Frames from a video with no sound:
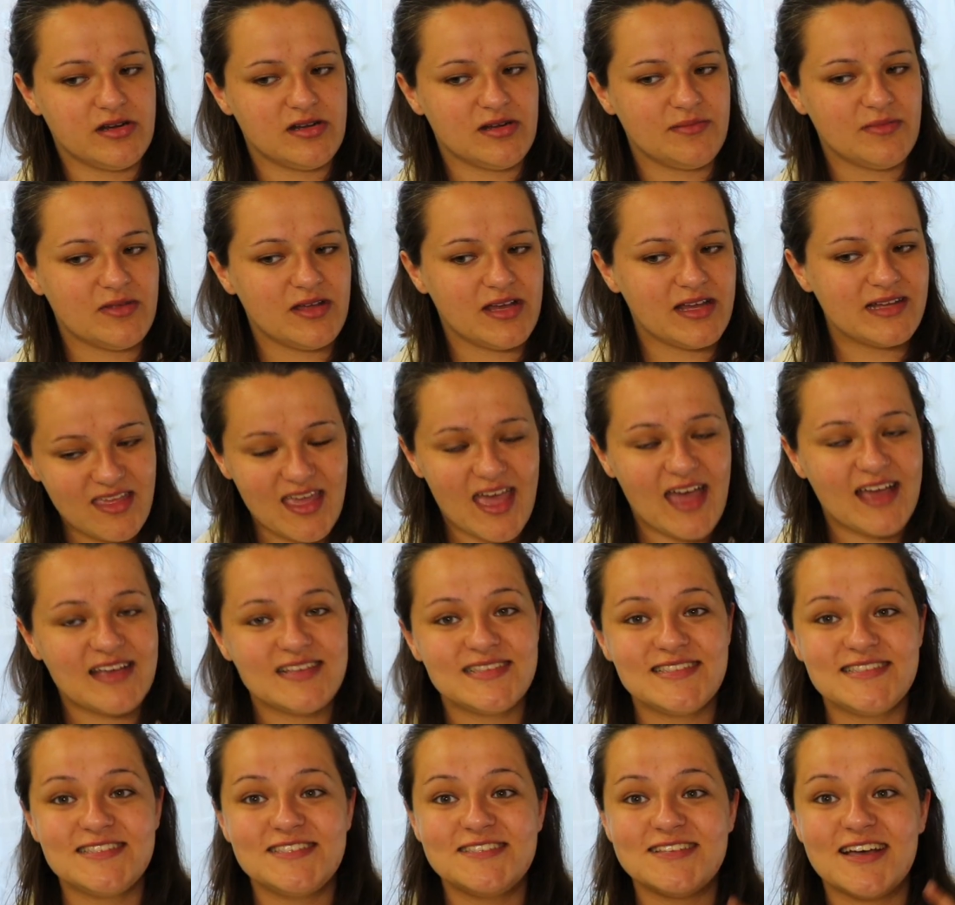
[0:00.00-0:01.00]
And I'm like,
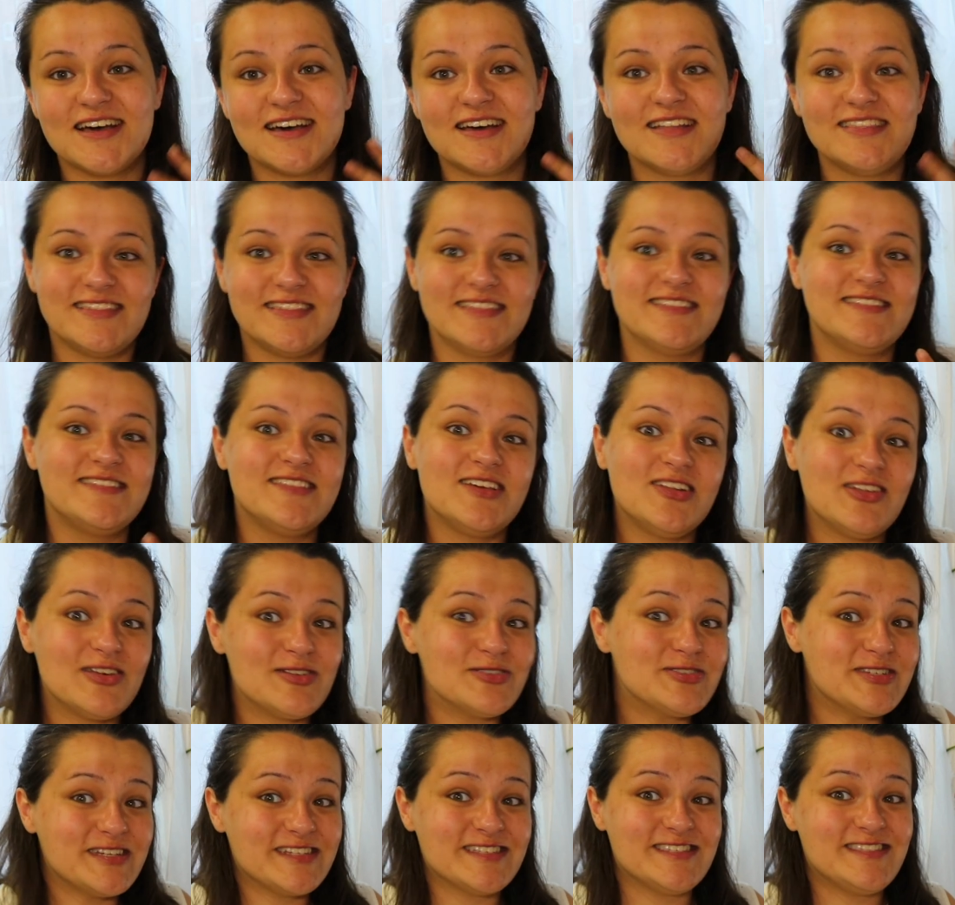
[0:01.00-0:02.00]
yes, the
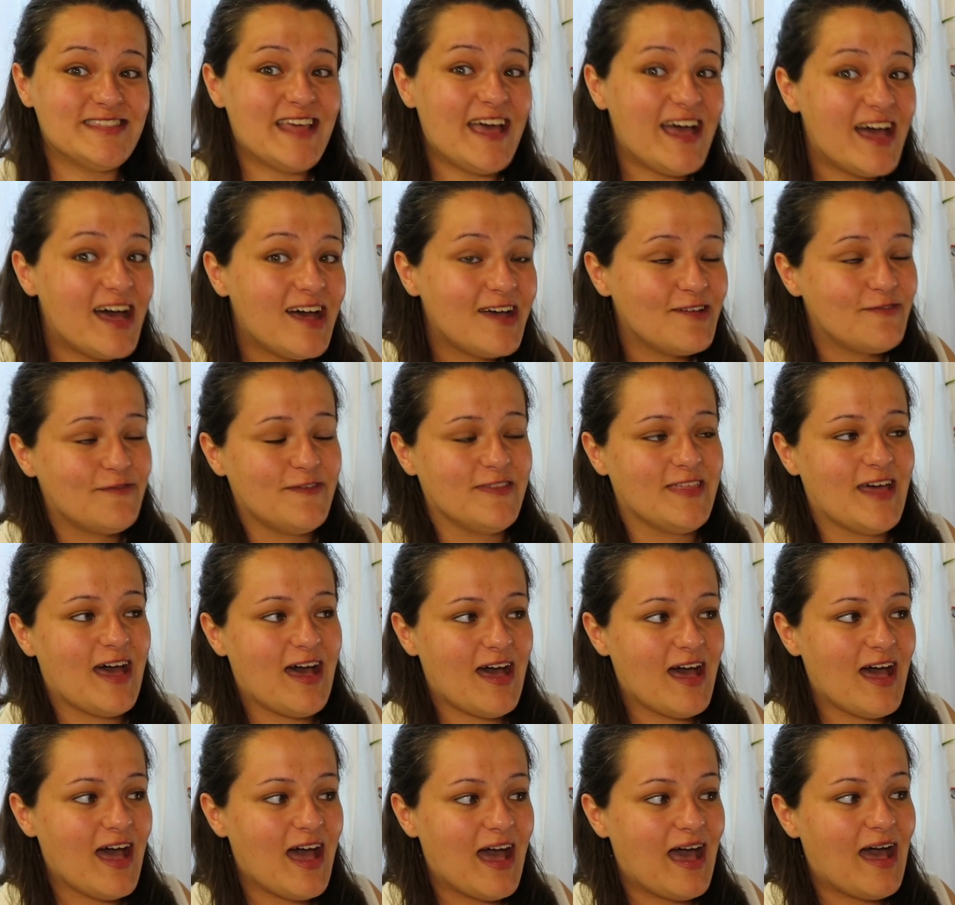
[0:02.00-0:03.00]
logic's there for
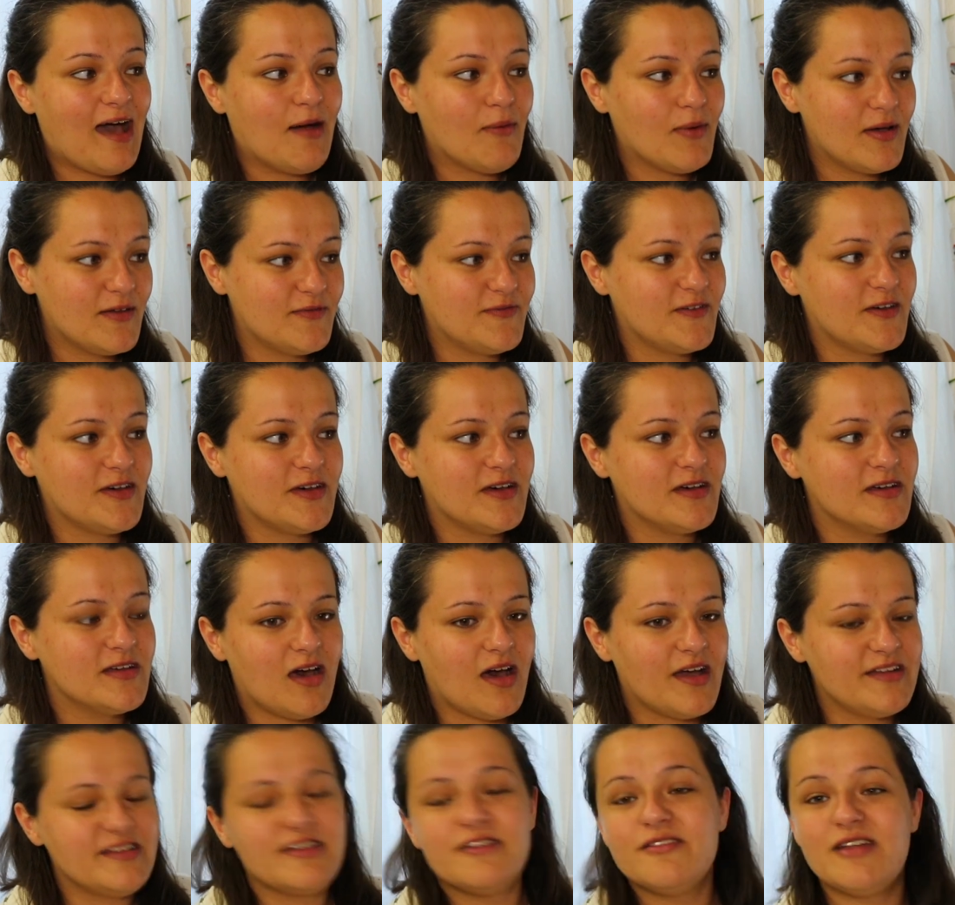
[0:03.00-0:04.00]
that. However,
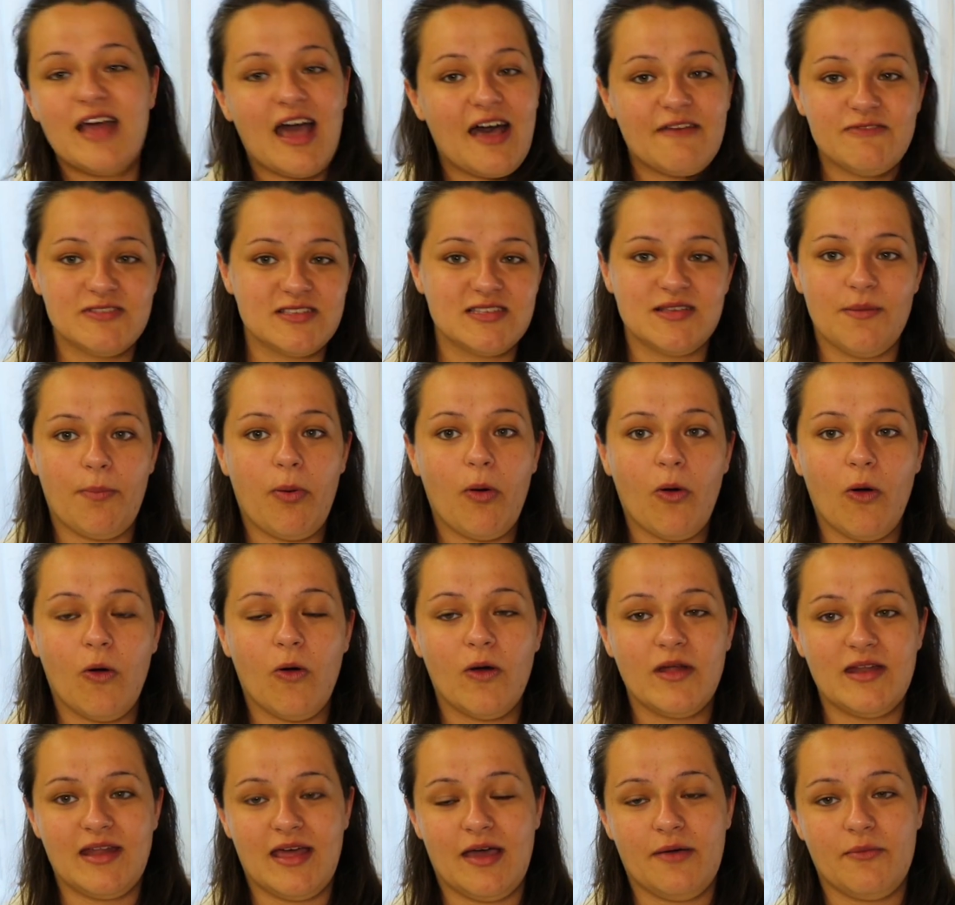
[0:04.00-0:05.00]
I don't have a
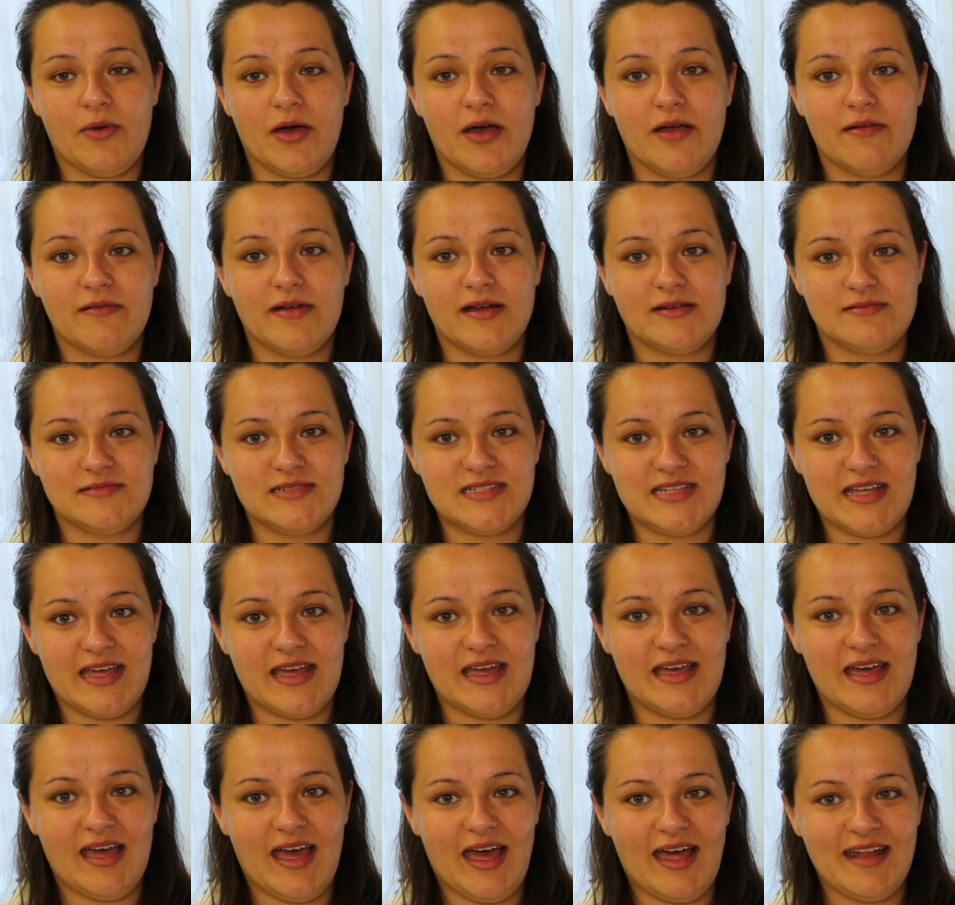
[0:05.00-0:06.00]
support network around
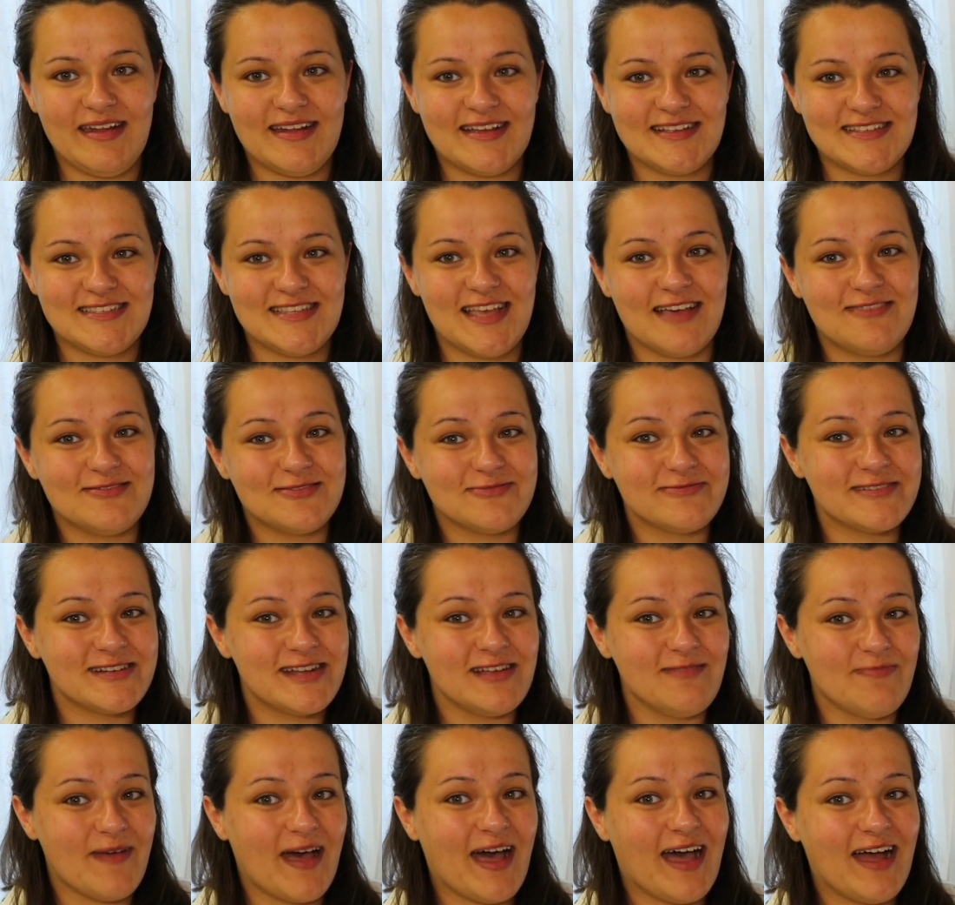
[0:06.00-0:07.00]
here, and that sounds
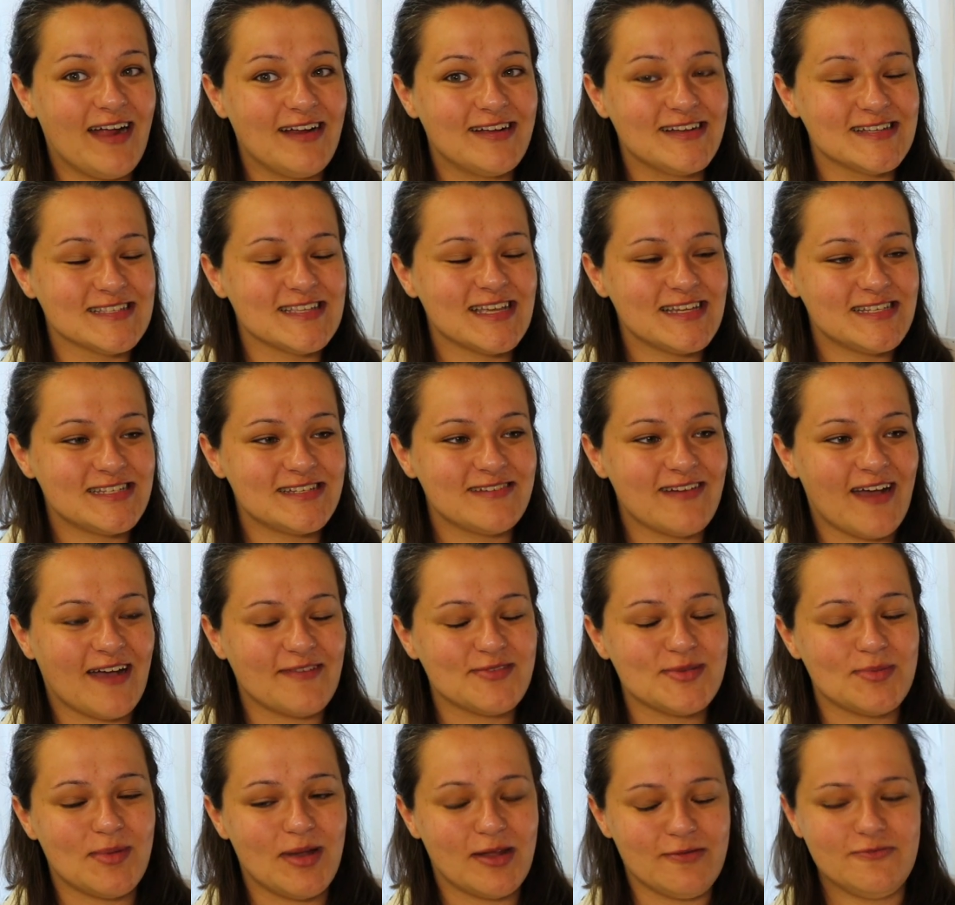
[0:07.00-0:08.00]
really bad because I do
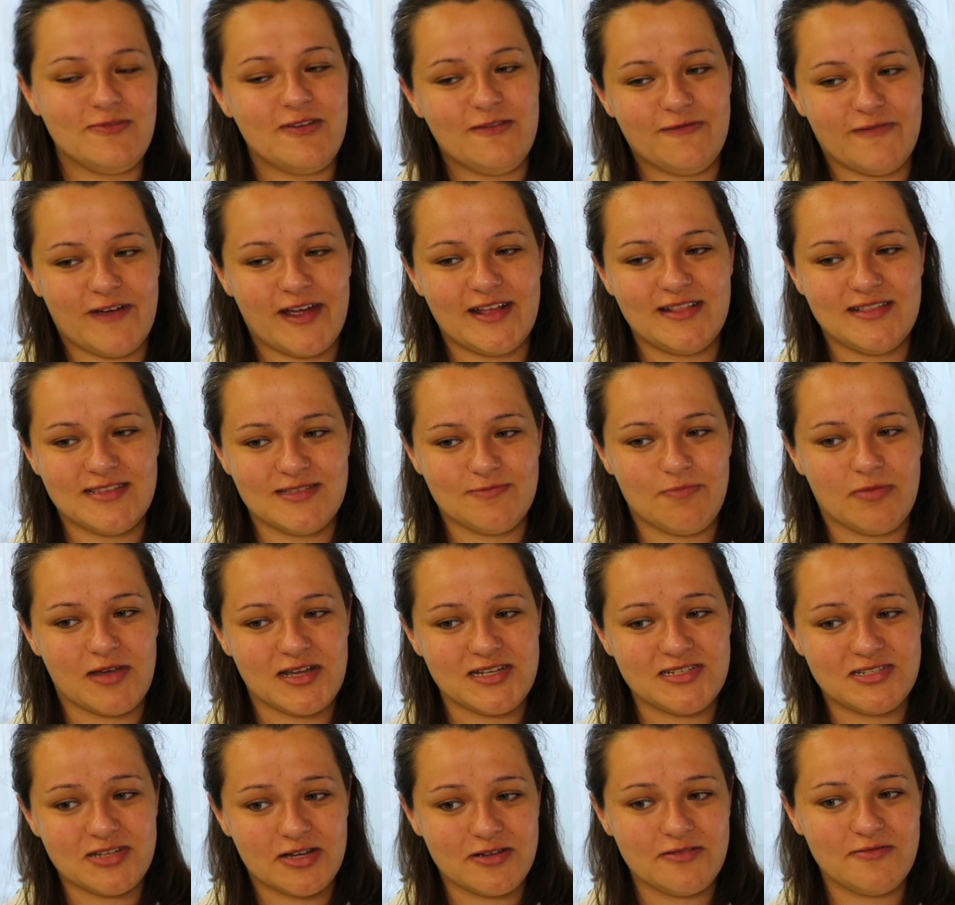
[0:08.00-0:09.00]
have some lovely friends, but
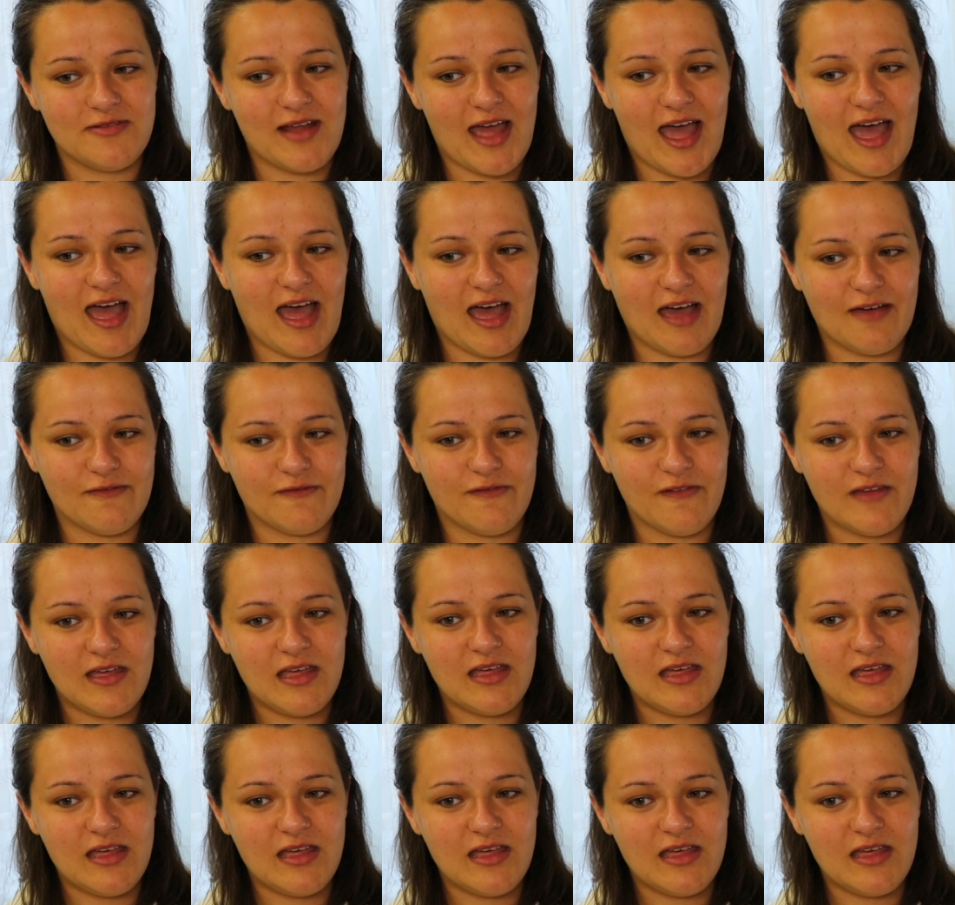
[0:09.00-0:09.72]
I don't have